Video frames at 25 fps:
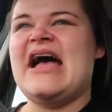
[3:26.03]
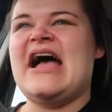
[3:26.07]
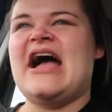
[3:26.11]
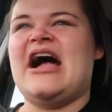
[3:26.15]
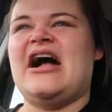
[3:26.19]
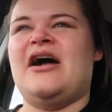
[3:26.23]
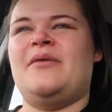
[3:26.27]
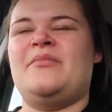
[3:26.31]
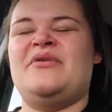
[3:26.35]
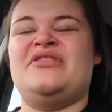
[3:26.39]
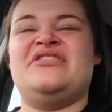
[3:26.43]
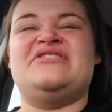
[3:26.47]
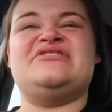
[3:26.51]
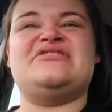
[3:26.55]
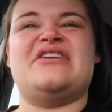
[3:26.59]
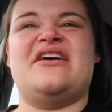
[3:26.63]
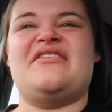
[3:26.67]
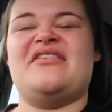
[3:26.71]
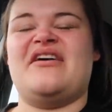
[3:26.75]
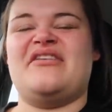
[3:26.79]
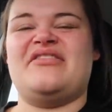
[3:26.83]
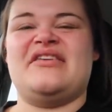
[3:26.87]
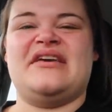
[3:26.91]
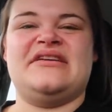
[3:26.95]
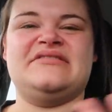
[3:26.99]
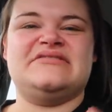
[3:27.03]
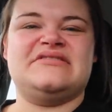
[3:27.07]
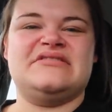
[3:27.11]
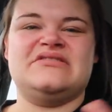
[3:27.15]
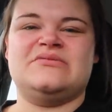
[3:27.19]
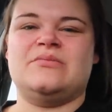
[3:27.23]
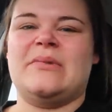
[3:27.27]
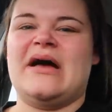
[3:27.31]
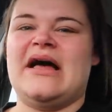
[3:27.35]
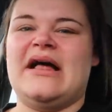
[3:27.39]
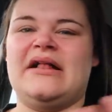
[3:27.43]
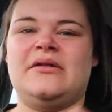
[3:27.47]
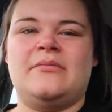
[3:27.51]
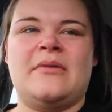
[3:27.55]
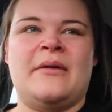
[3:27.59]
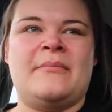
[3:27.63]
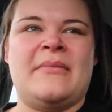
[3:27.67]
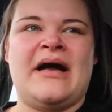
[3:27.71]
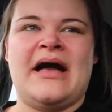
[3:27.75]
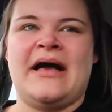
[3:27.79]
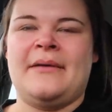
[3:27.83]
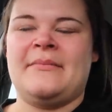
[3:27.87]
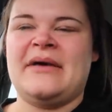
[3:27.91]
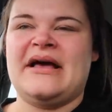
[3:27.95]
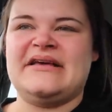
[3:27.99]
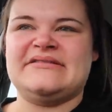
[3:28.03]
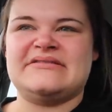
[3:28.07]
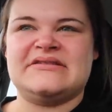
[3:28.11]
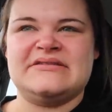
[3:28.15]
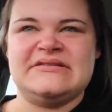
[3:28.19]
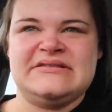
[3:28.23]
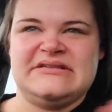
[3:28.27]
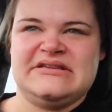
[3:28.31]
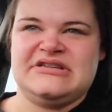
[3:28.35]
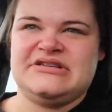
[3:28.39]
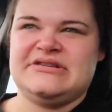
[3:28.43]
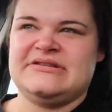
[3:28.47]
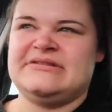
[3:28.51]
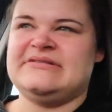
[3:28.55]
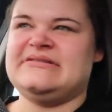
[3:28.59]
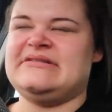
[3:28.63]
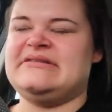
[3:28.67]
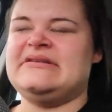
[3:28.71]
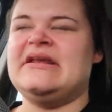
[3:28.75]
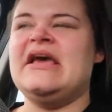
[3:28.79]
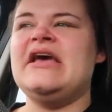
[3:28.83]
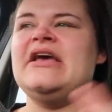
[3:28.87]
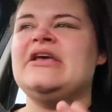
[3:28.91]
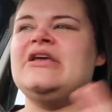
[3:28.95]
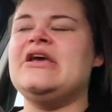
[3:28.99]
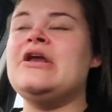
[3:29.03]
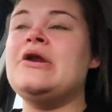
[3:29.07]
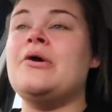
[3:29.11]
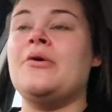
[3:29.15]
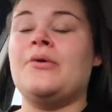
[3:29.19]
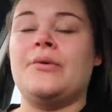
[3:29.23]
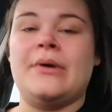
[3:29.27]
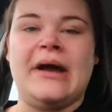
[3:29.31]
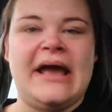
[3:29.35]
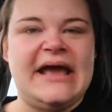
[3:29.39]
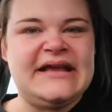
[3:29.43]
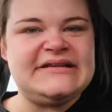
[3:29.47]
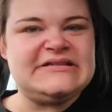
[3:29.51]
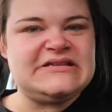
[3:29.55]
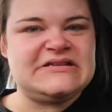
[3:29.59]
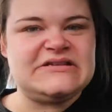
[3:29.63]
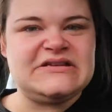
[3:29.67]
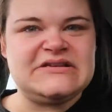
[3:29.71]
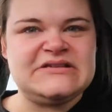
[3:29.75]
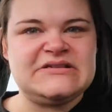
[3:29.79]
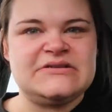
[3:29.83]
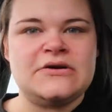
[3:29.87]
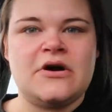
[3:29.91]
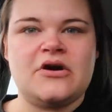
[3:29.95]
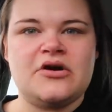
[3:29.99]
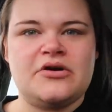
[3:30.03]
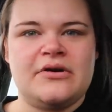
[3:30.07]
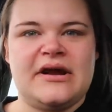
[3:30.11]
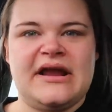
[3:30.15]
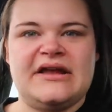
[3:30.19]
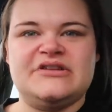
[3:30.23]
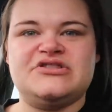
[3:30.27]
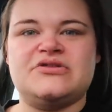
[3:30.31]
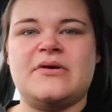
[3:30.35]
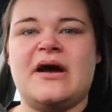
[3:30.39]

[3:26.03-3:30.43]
And there's other things as well. My mom has conditions, and you know, it's just not great.